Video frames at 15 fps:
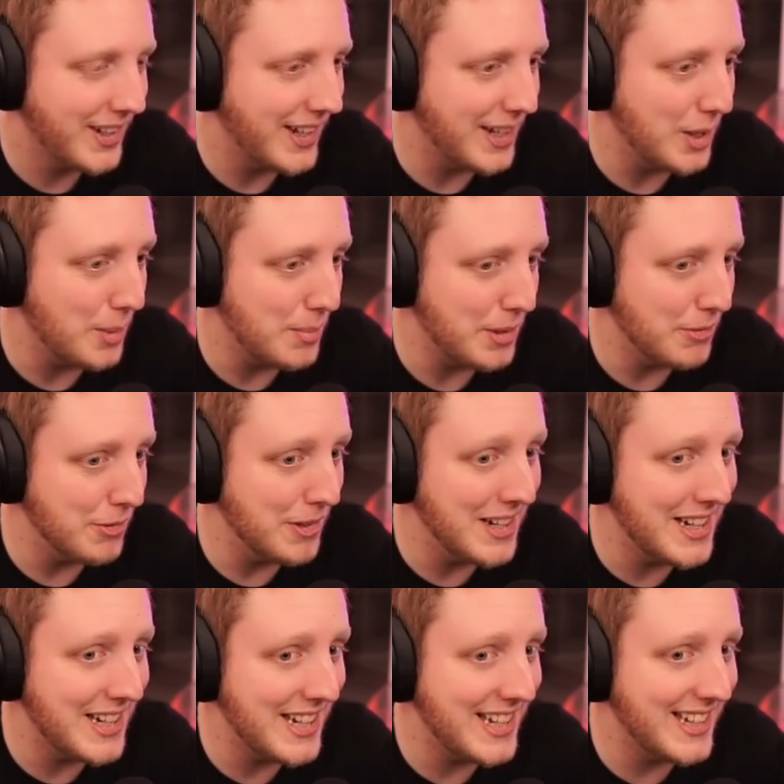And it'll be
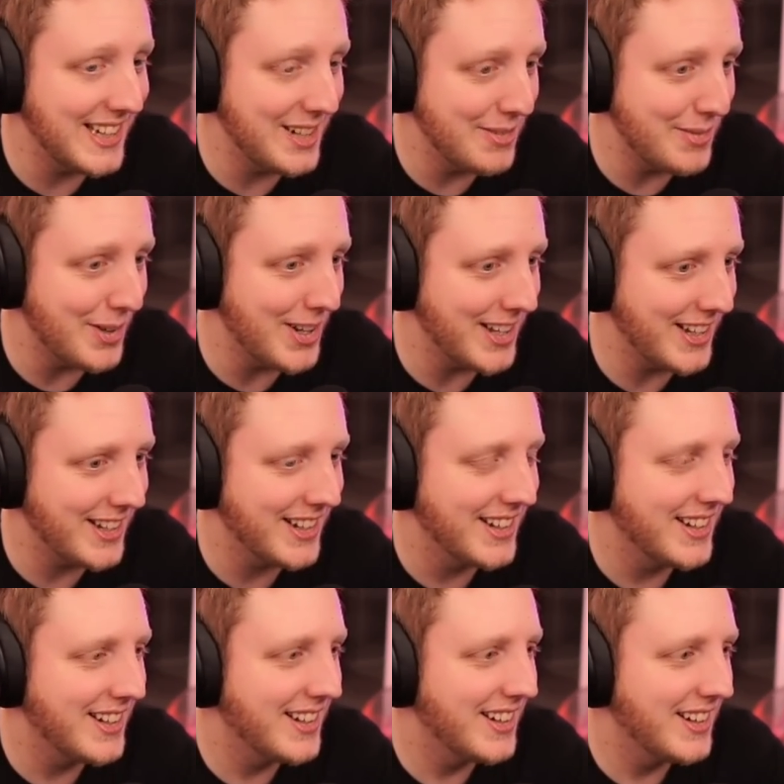really funny.
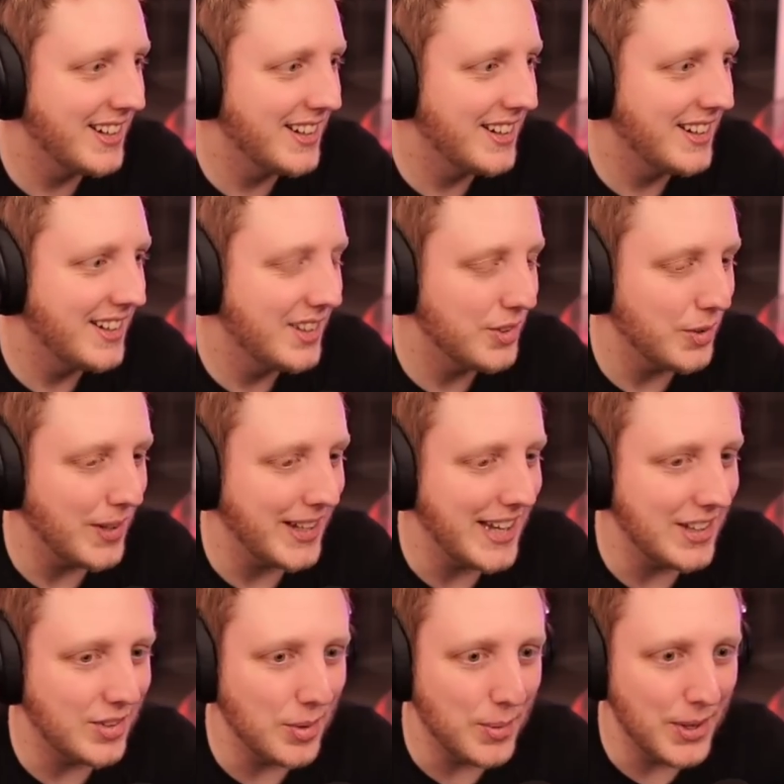So I
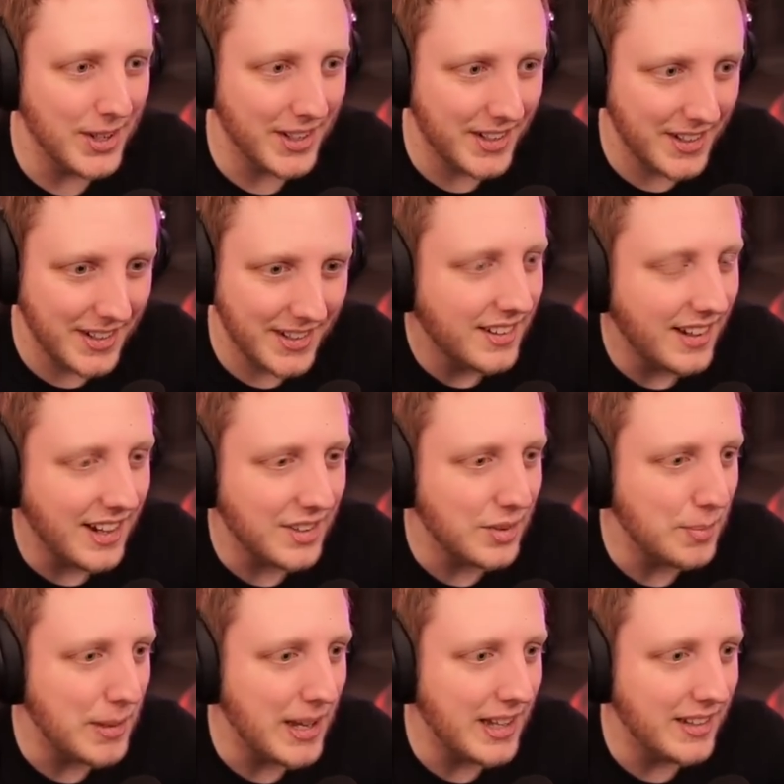get to work. I
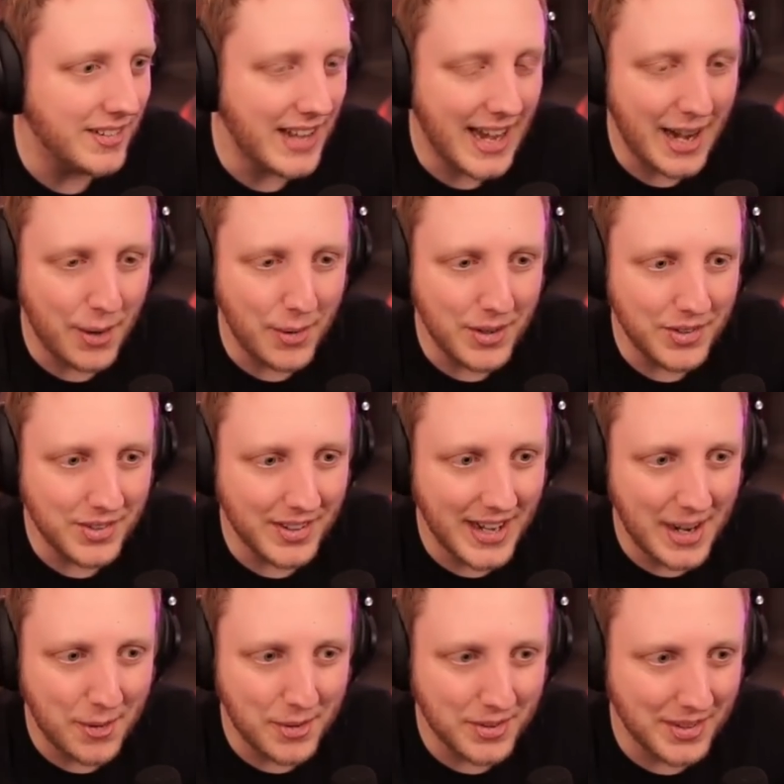spend hours and
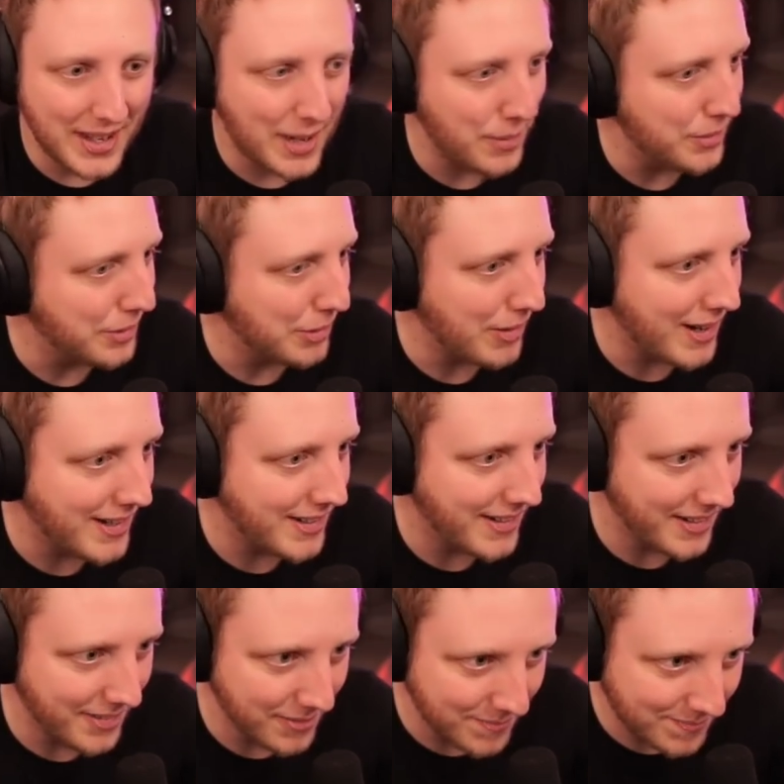hours and hours
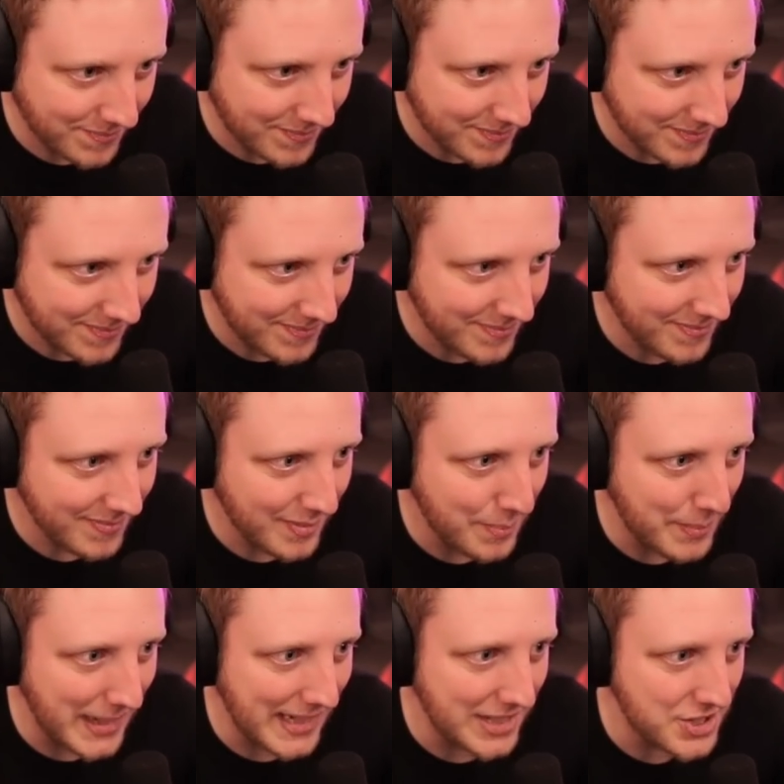grinding,
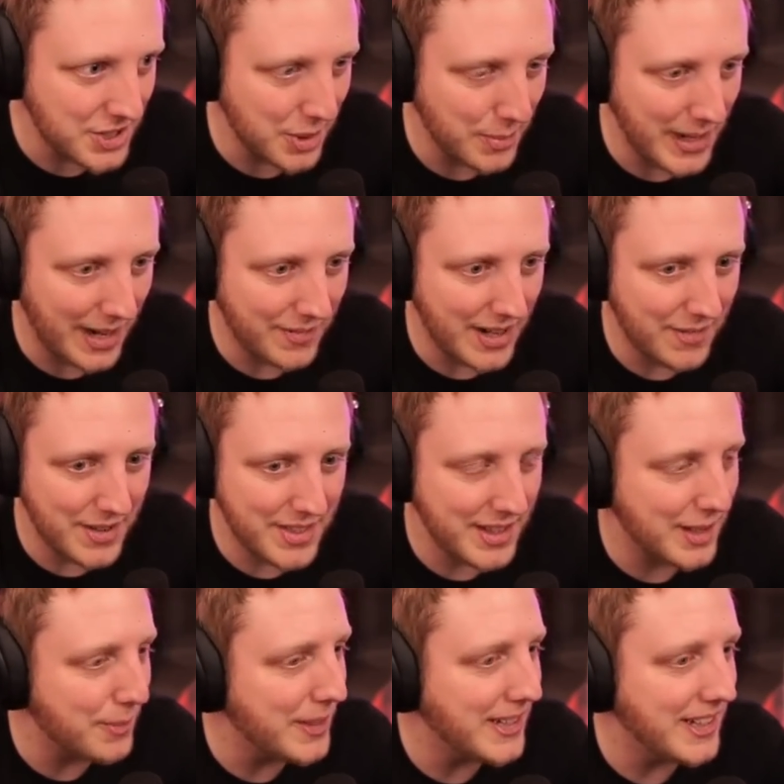making sure we have
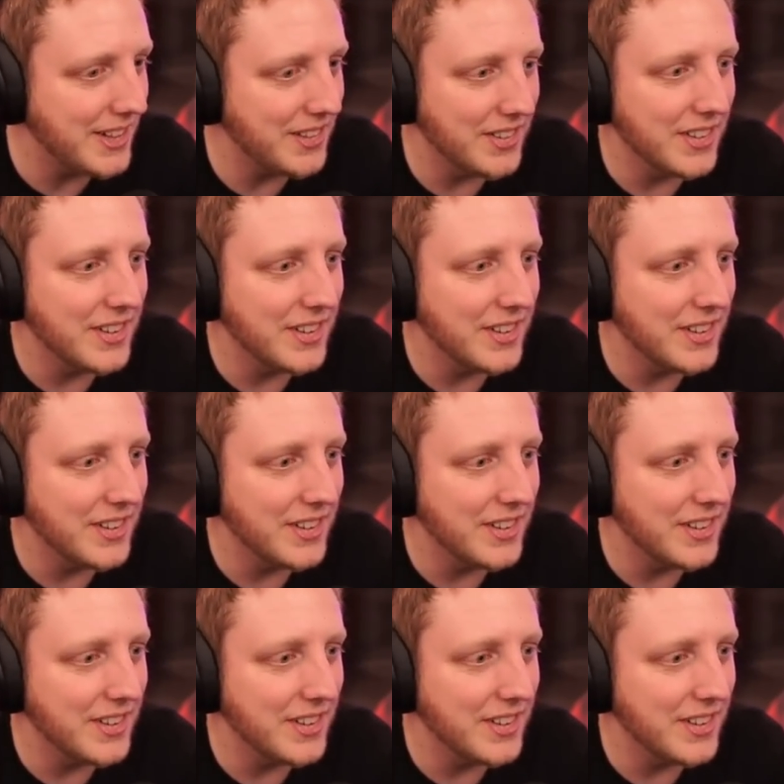everything we need.